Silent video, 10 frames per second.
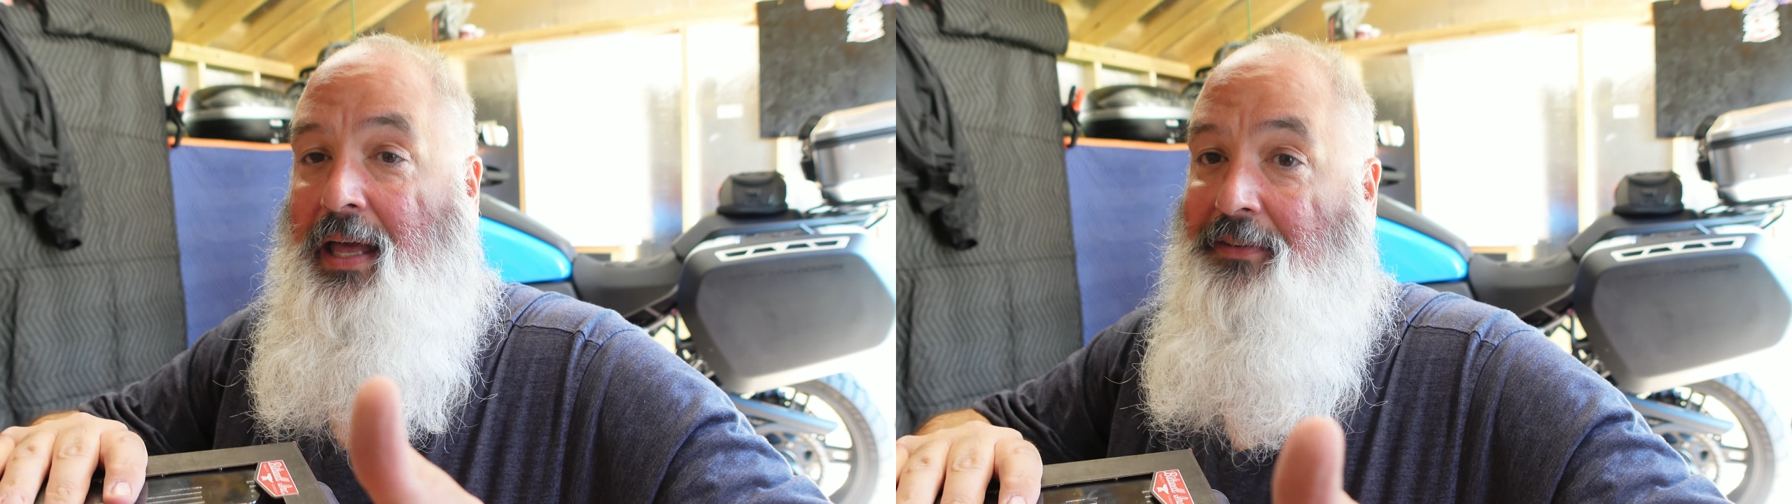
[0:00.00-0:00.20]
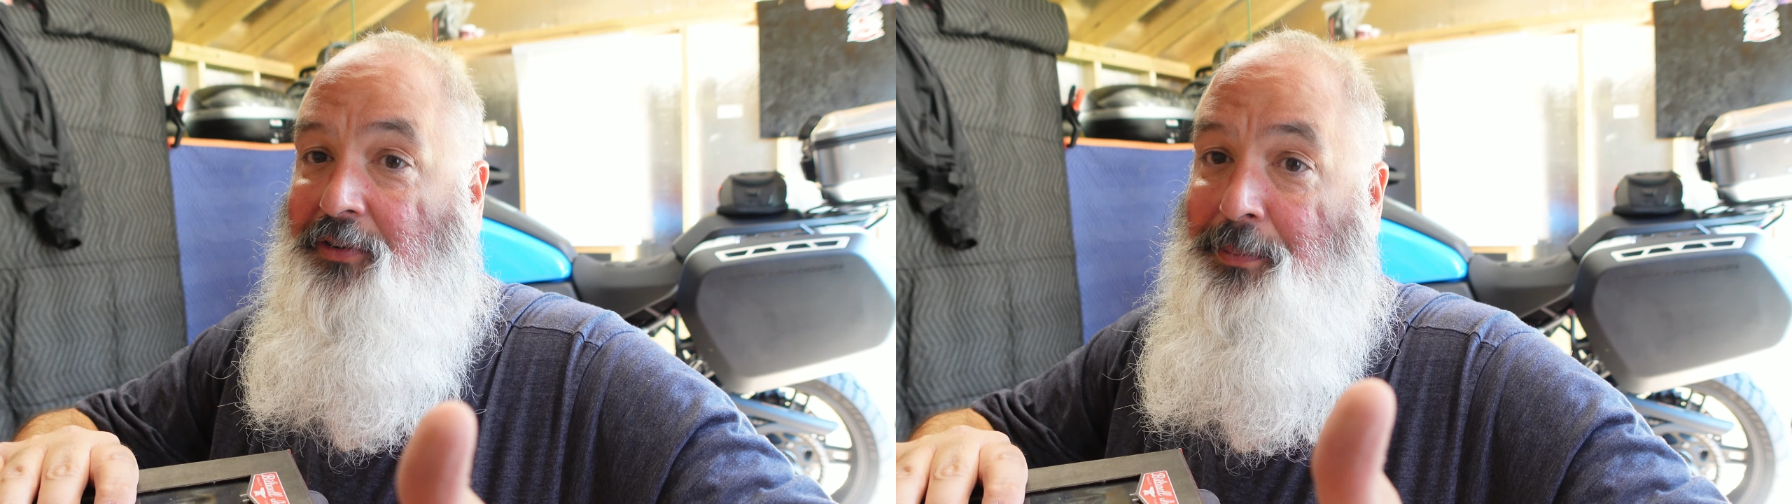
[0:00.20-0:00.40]

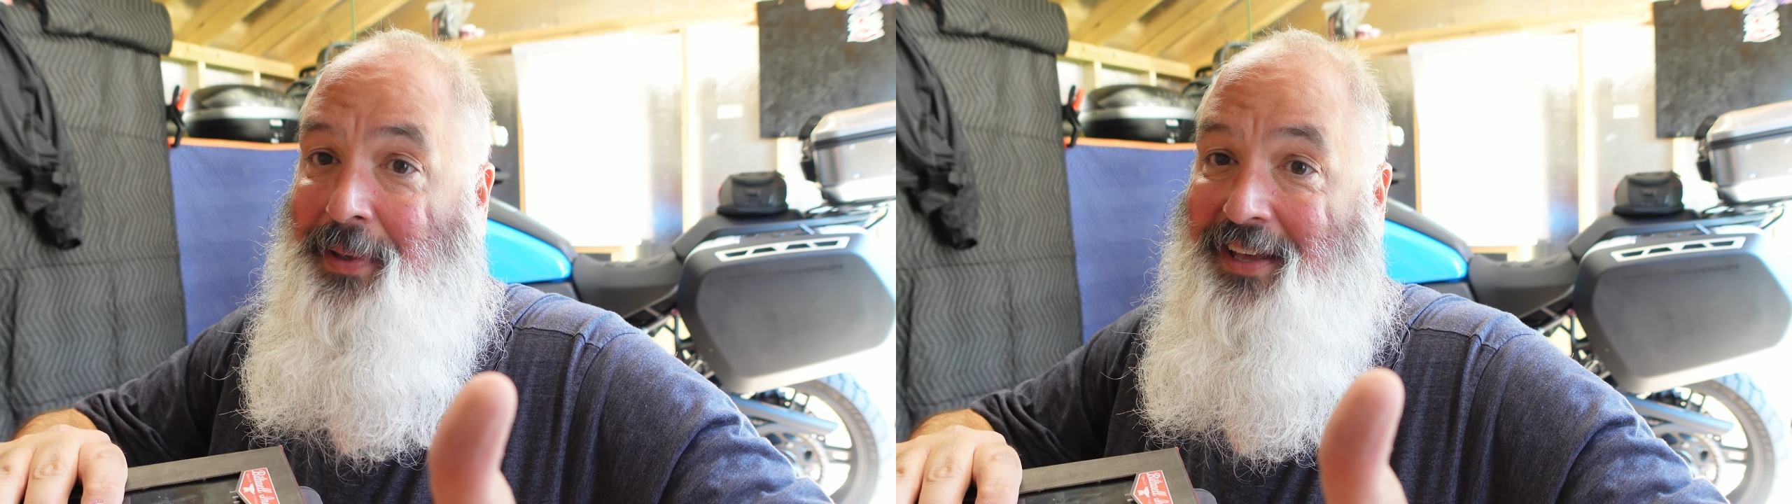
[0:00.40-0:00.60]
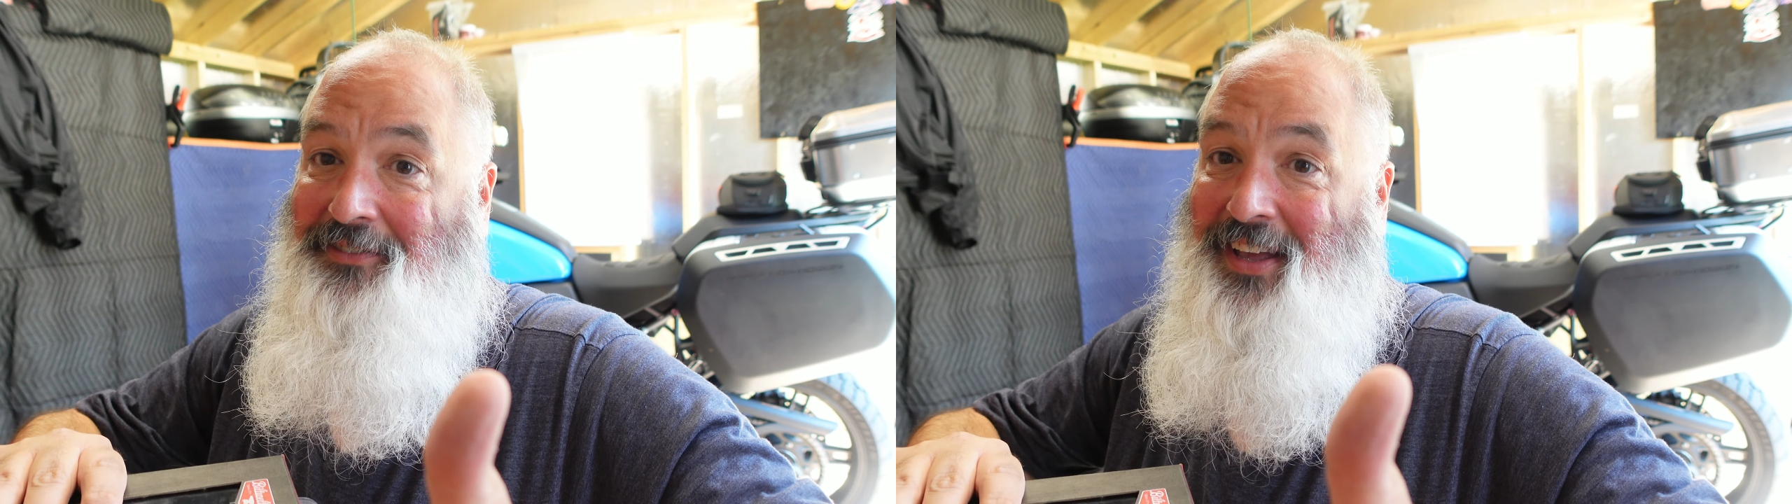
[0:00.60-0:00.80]
had a foot
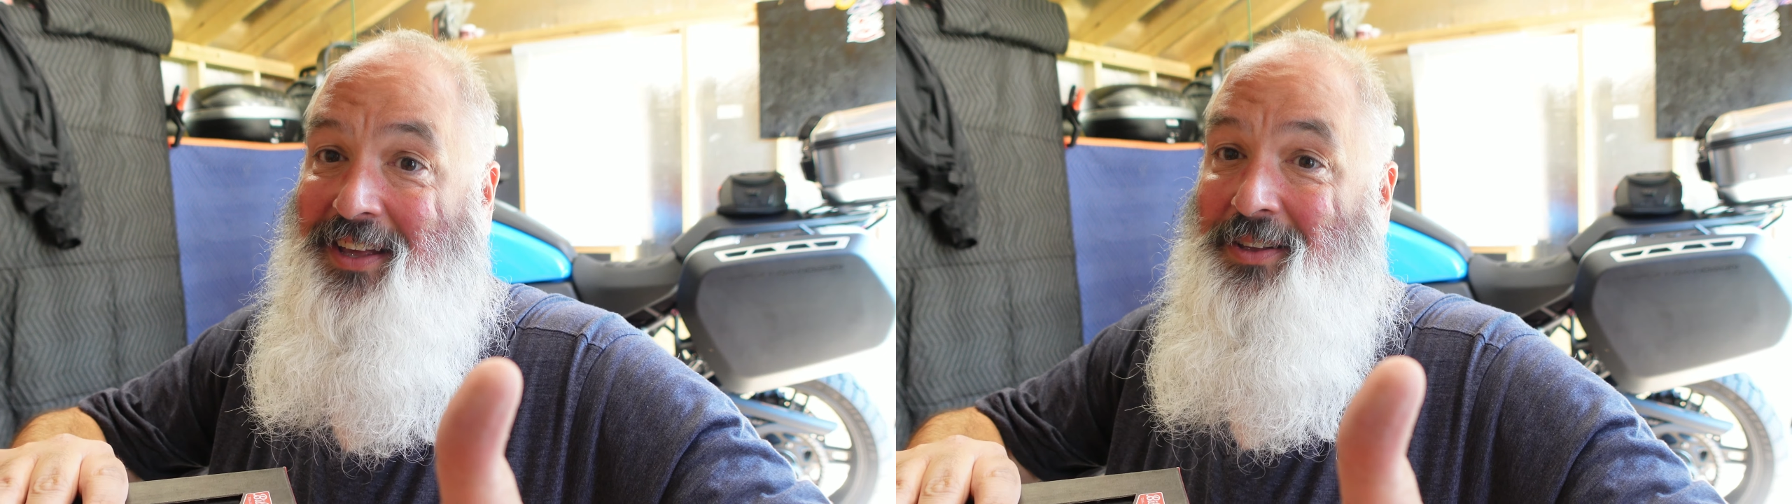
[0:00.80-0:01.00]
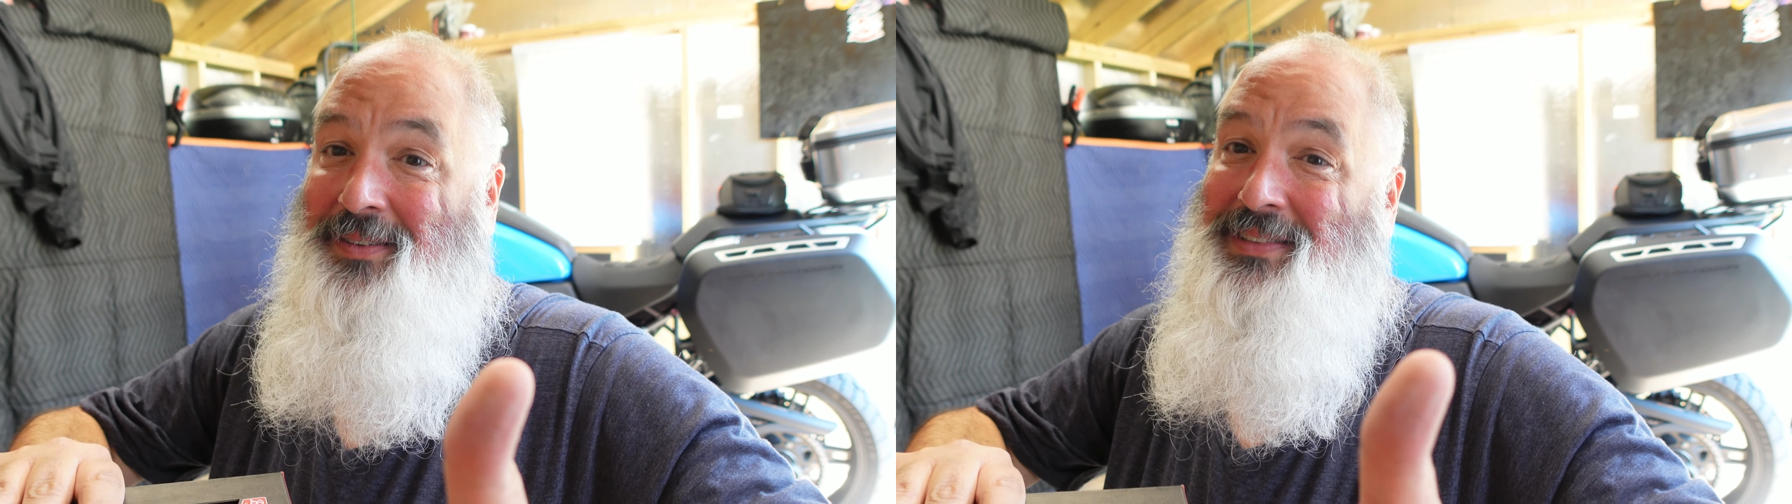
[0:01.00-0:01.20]
peg
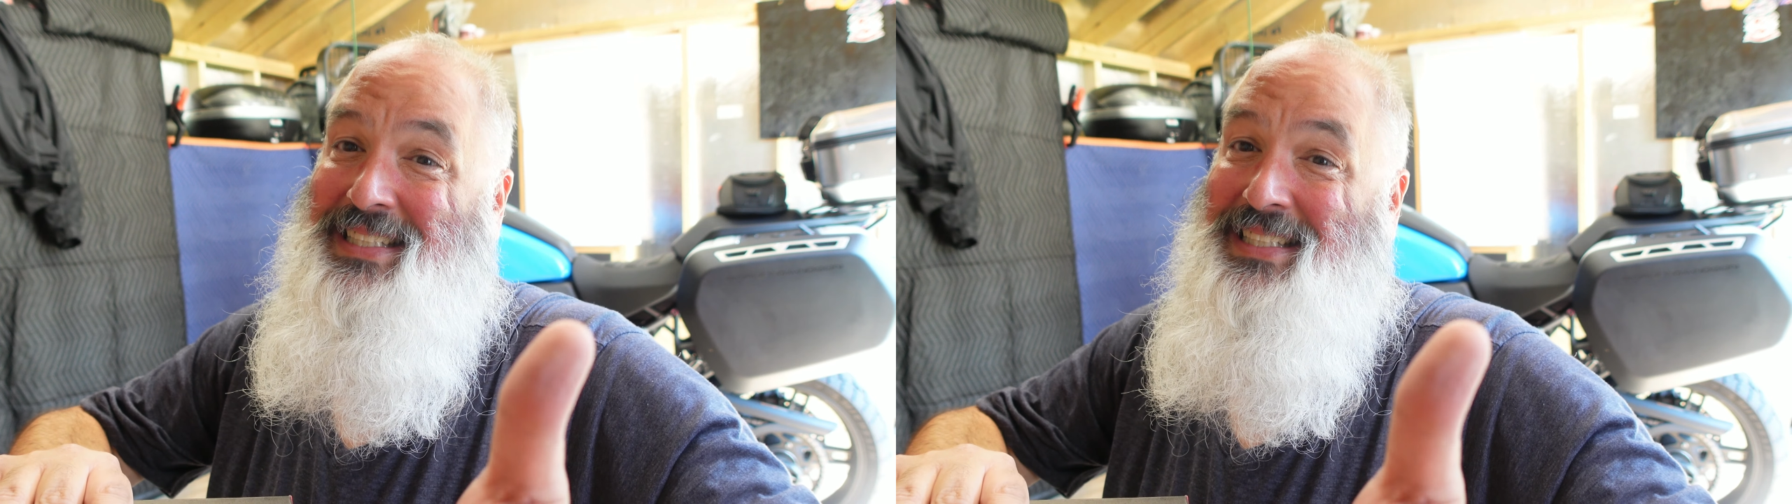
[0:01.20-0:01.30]
fail.